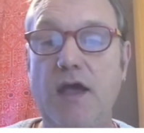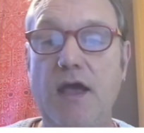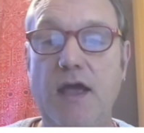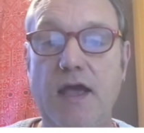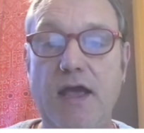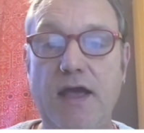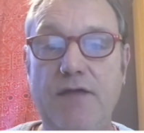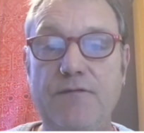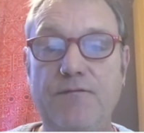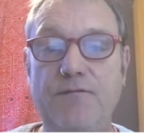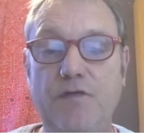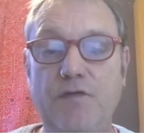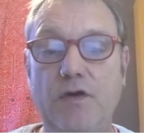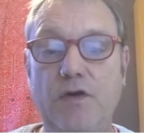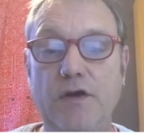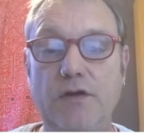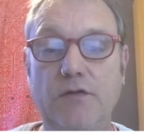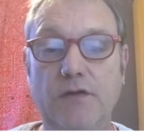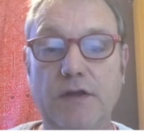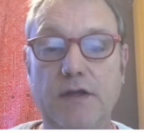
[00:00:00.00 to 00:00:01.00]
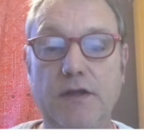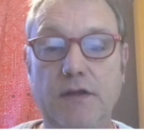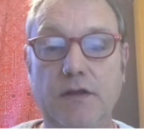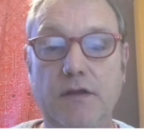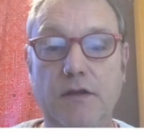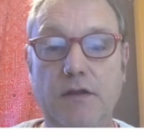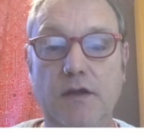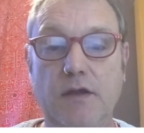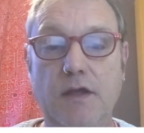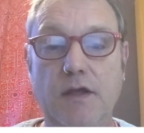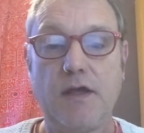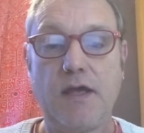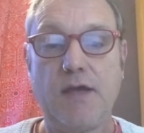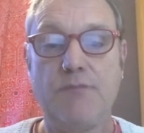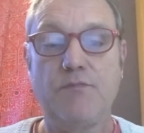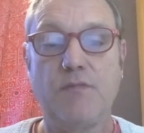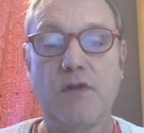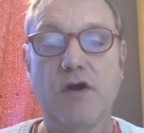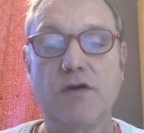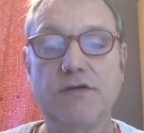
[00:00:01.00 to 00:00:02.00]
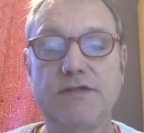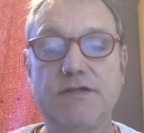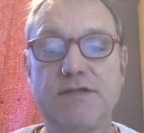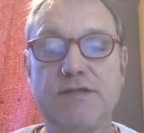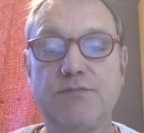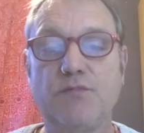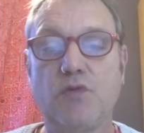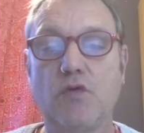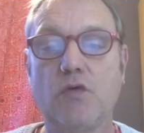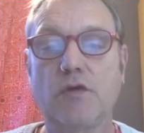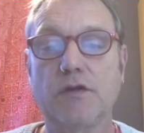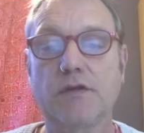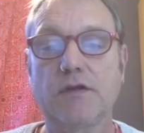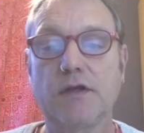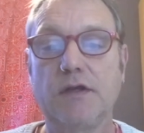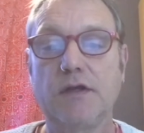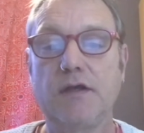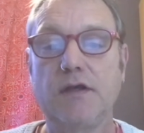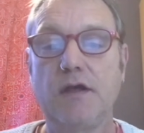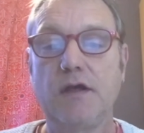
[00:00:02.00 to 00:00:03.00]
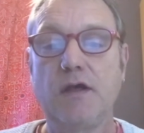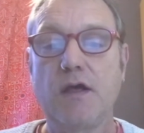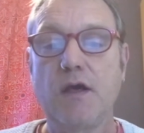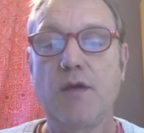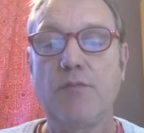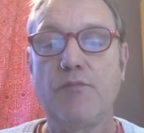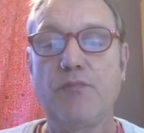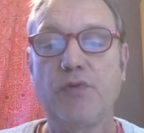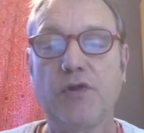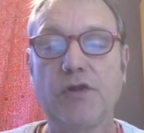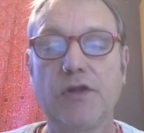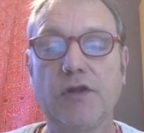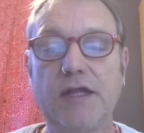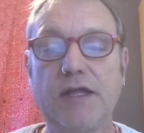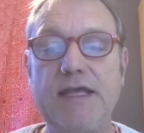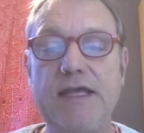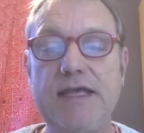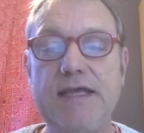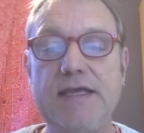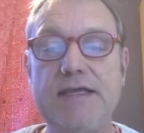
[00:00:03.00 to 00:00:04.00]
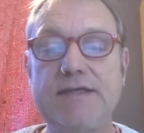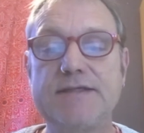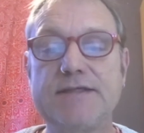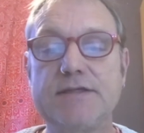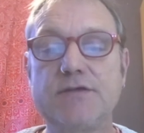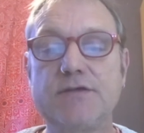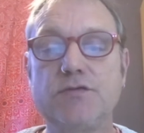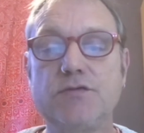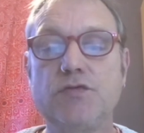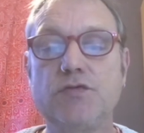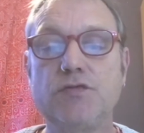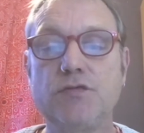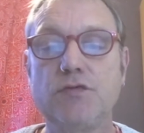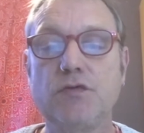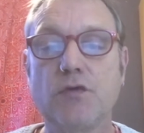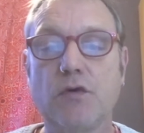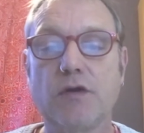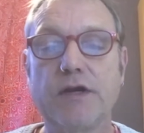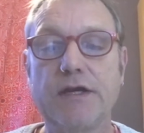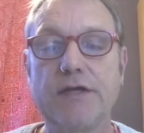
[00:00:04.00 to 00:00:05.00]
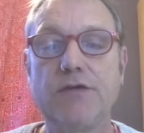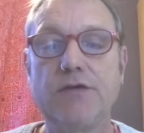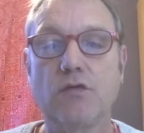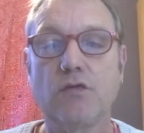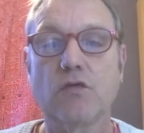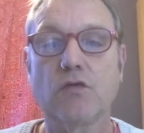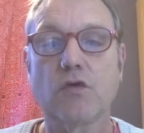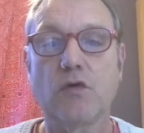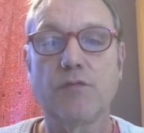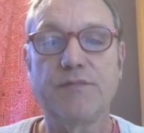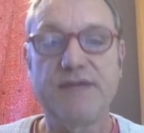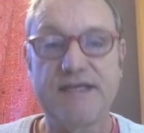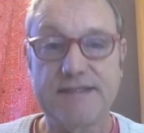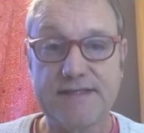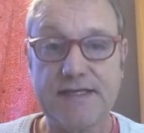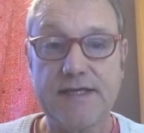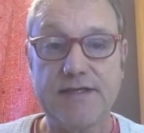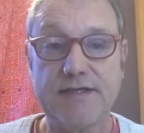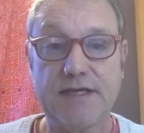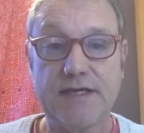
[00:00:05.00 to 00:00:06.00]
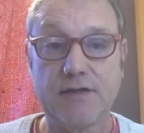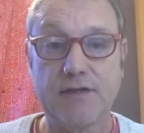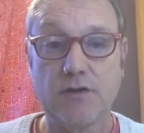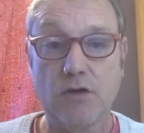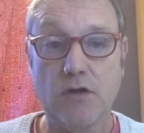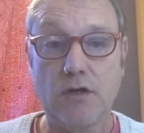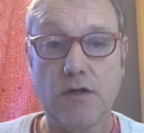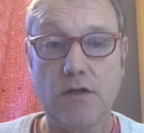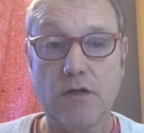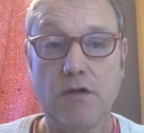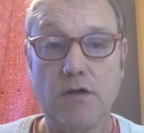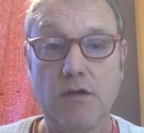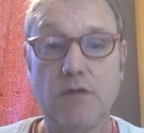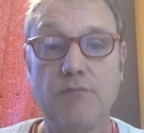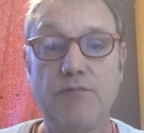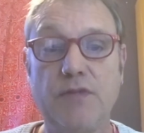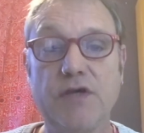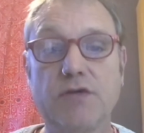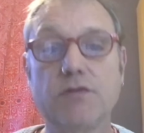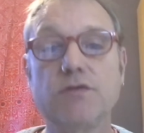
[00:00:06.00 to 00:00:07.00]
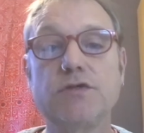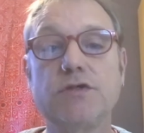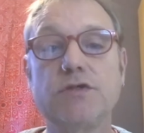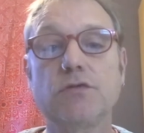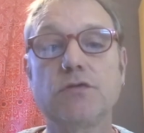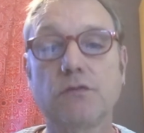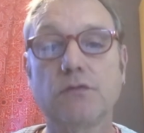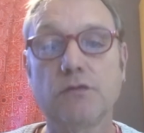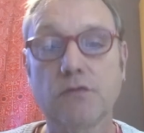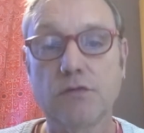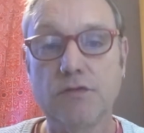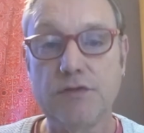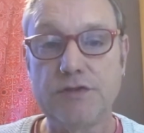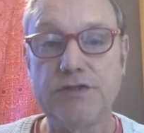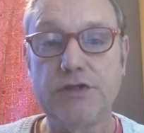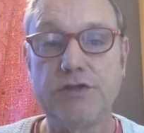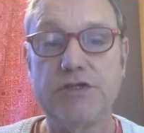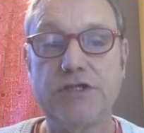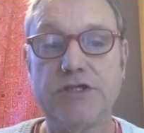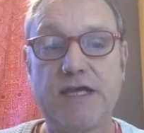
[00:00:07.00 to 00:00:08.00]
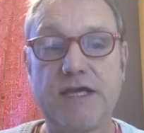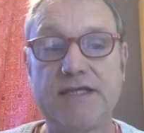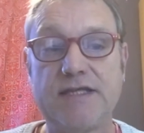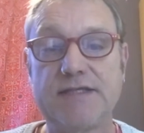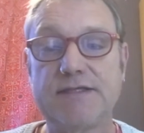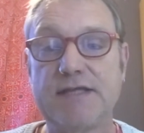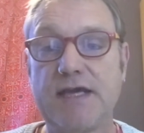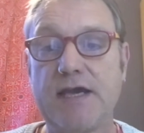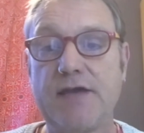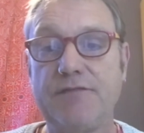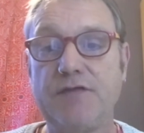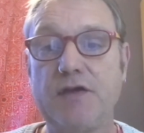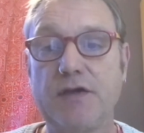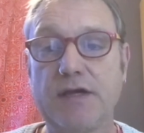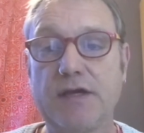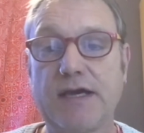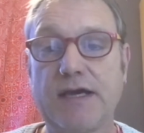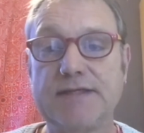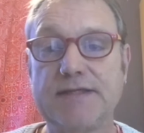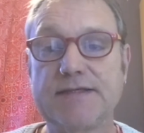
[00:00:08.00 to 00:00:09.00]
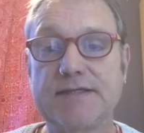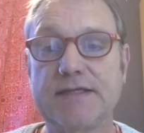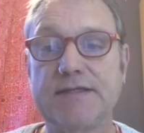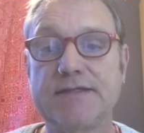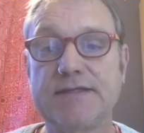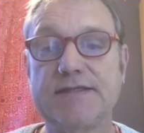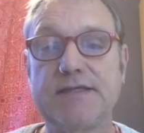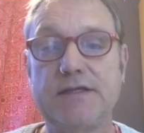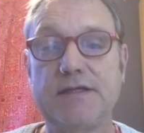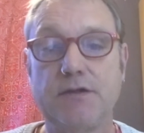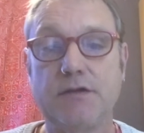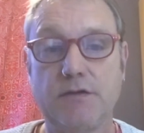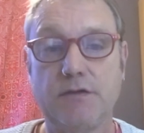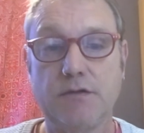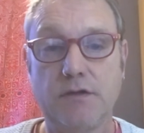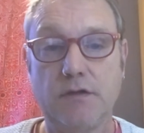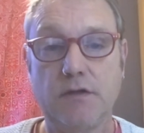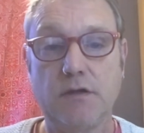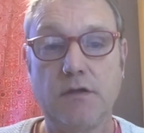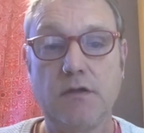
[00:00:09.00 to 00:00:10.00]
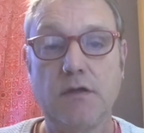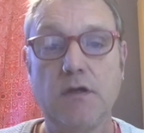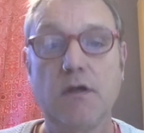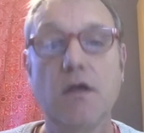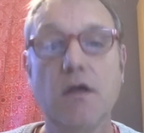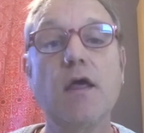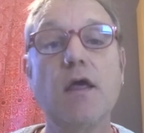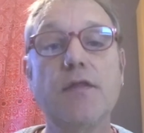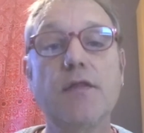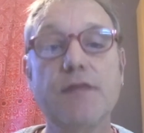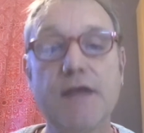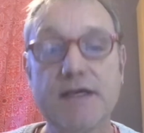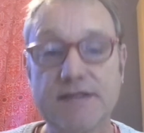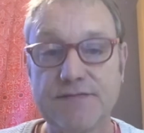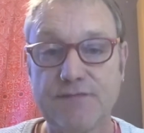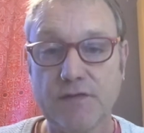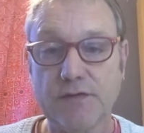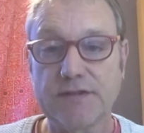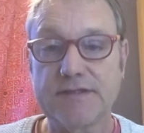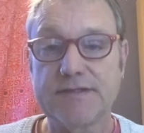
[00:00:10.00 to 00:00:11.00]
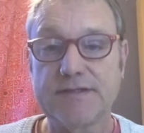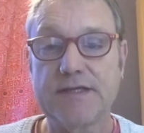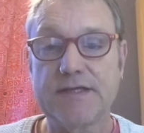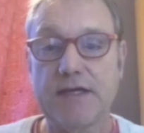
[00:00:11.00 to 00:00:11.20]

And finally, and most importantly, please do not ignore or miss that deadline because you'll lose your chance to have your case considered. Thanks for listening,